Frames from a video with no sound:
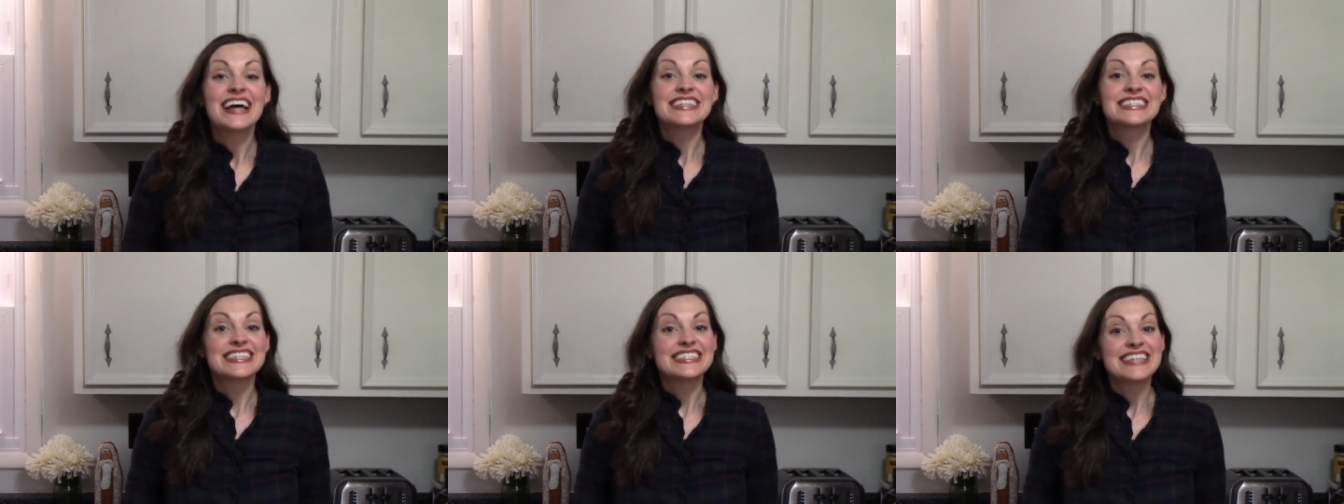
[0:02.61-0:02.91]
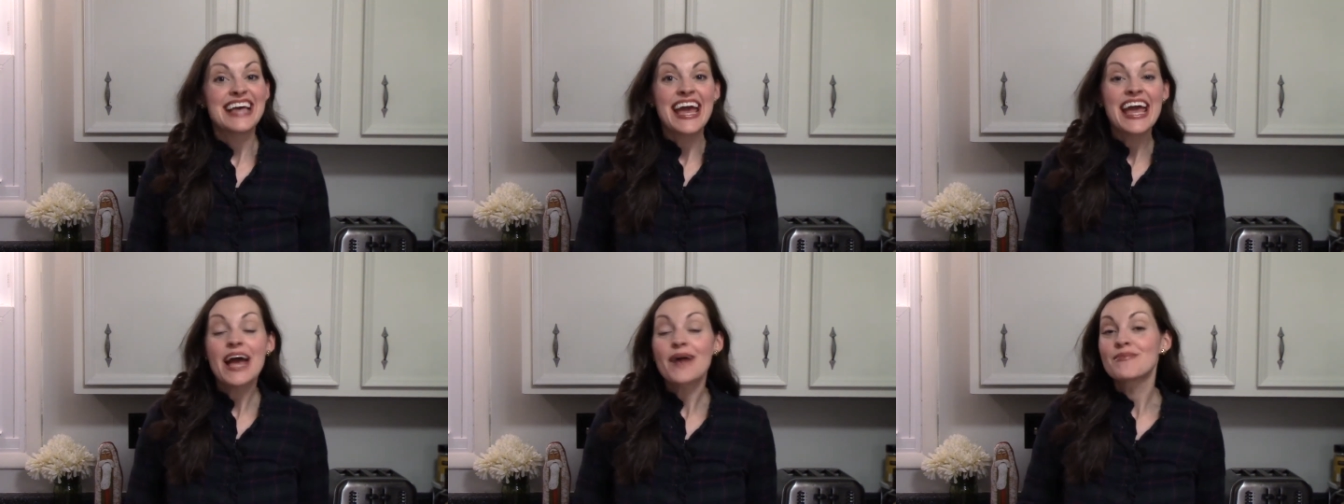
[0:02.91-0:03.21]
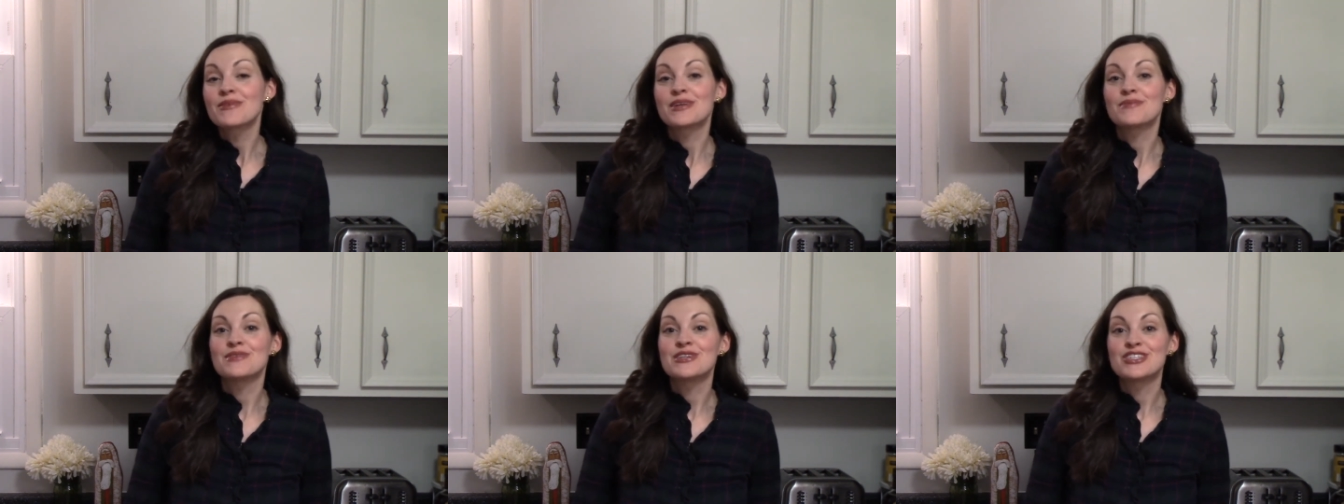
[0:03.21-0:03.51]
Today I'm
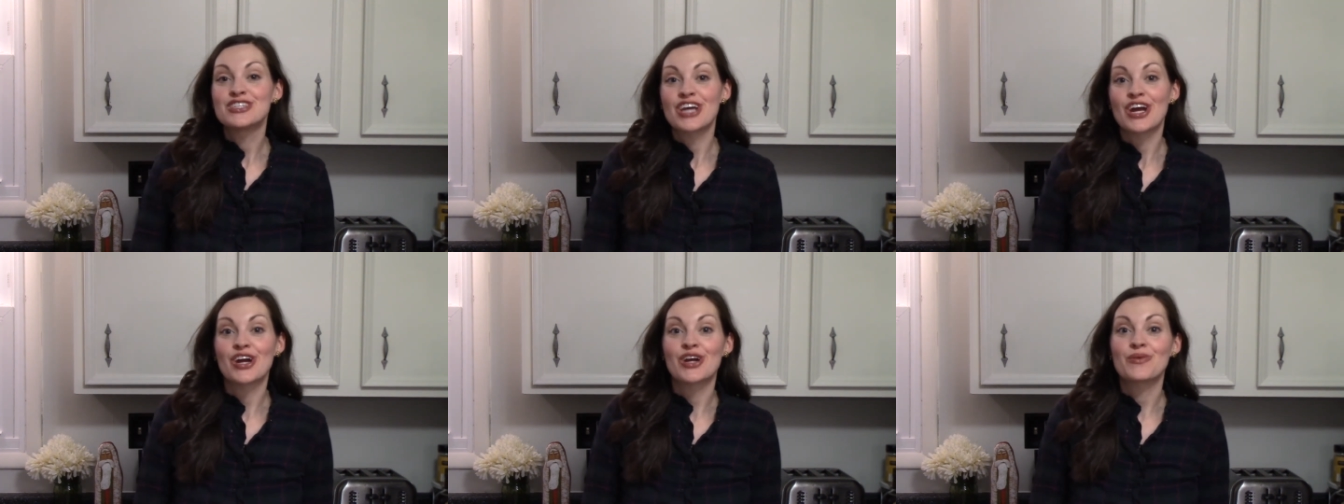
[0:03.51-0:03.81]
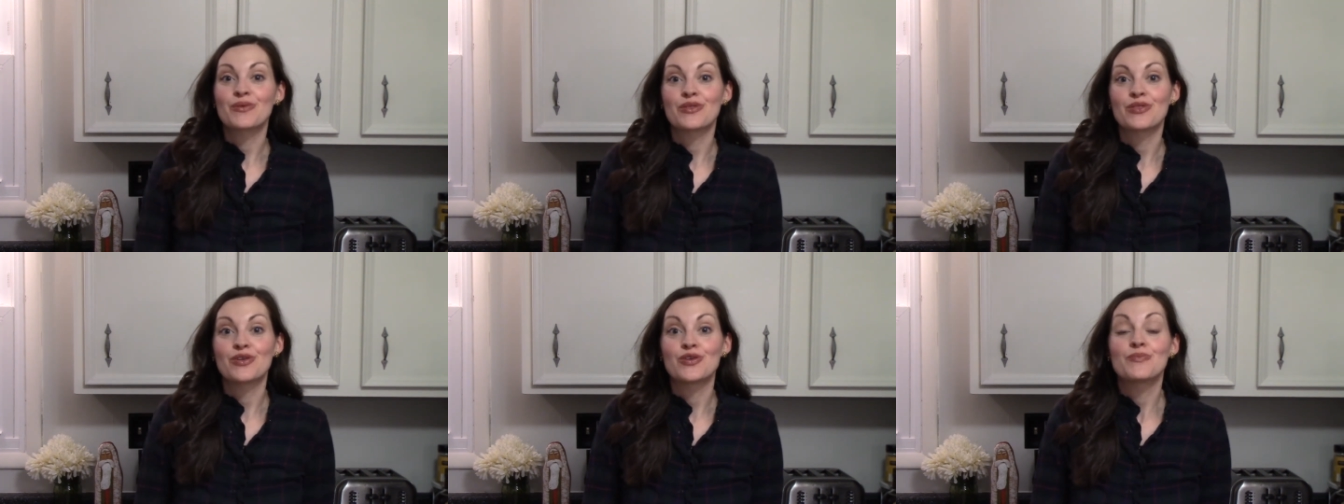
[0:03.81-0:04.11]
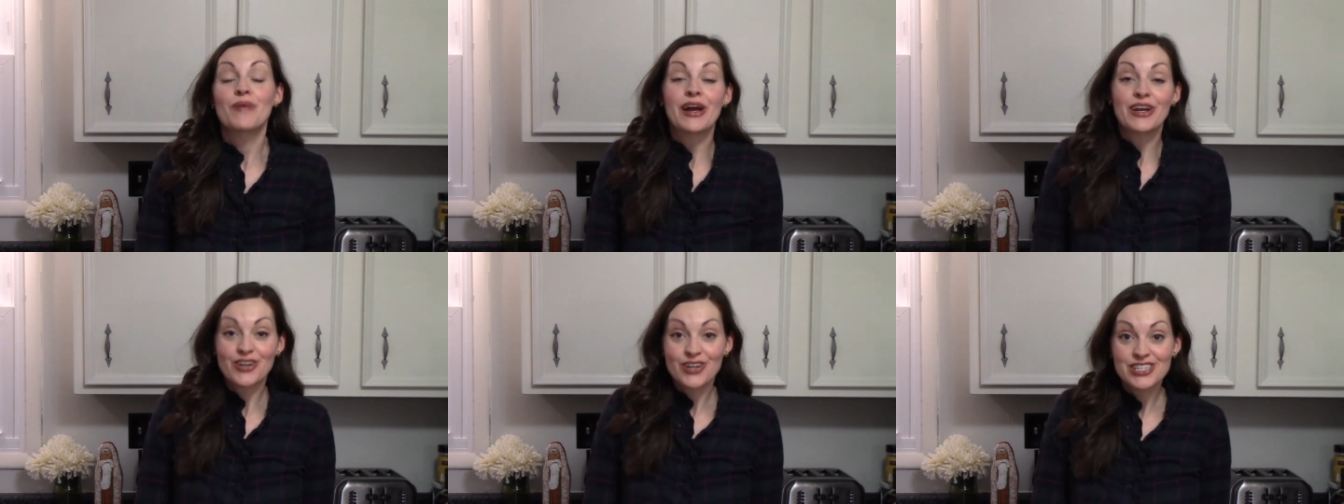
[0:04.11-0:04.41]
going to be sharing with you
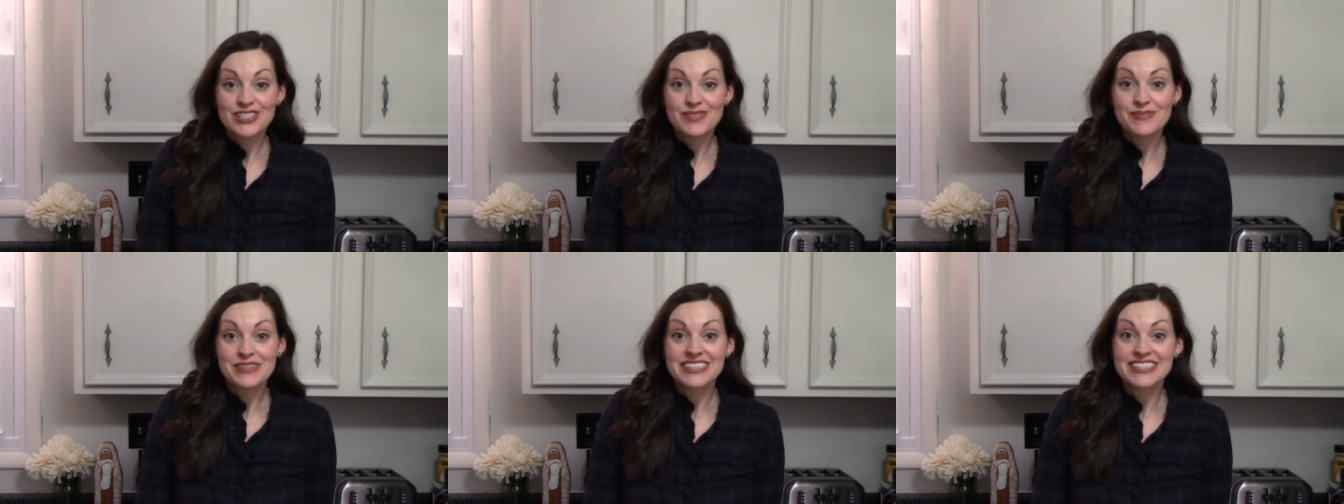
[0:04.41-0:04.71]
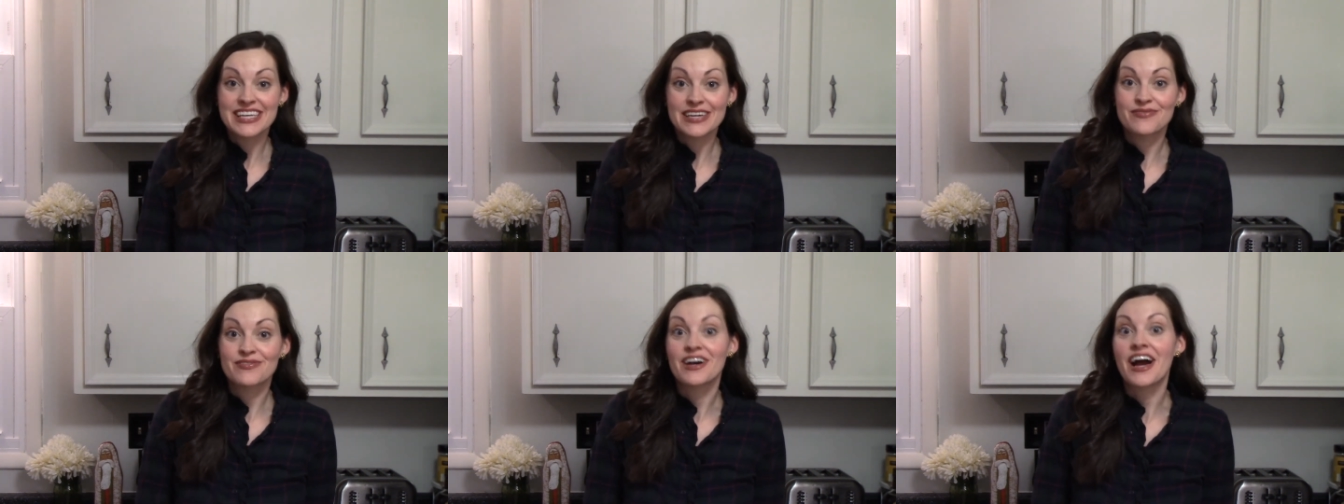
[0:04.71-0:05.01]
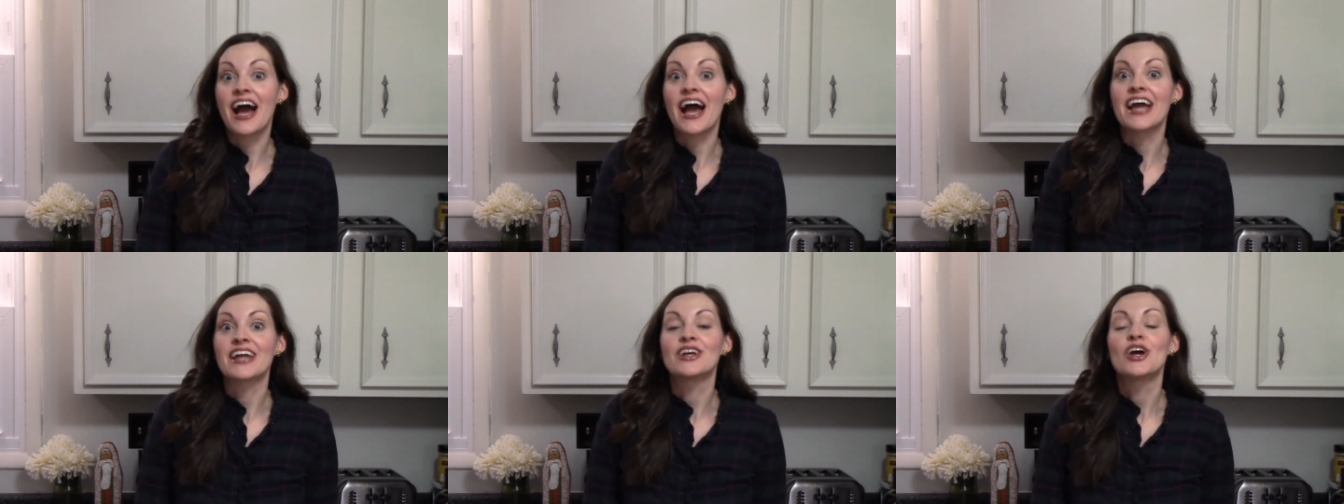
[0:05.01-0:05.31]
my Christmas gift
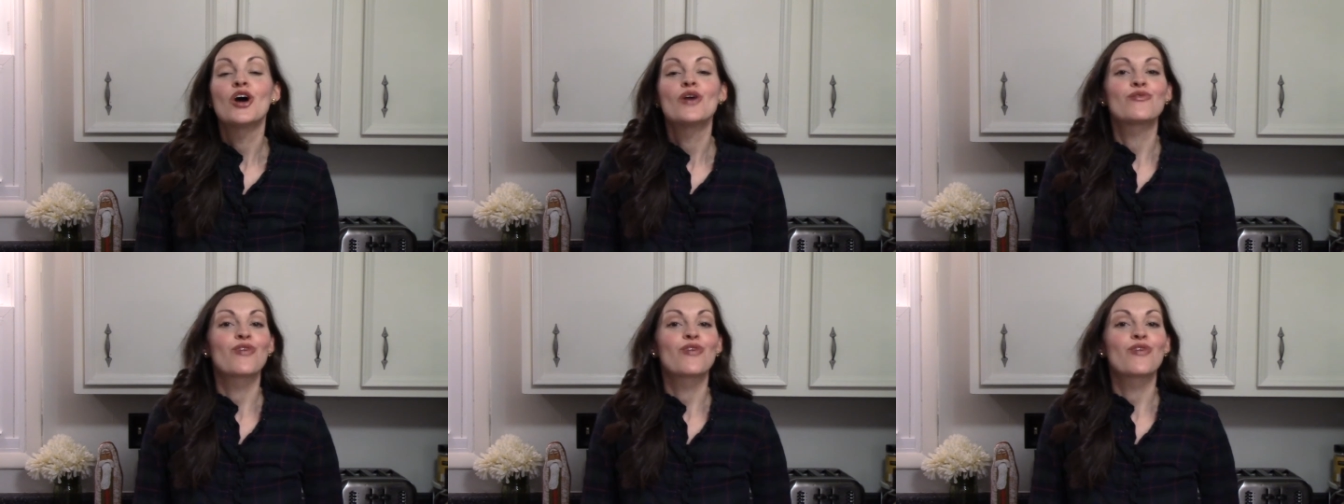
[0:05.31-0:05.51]
guide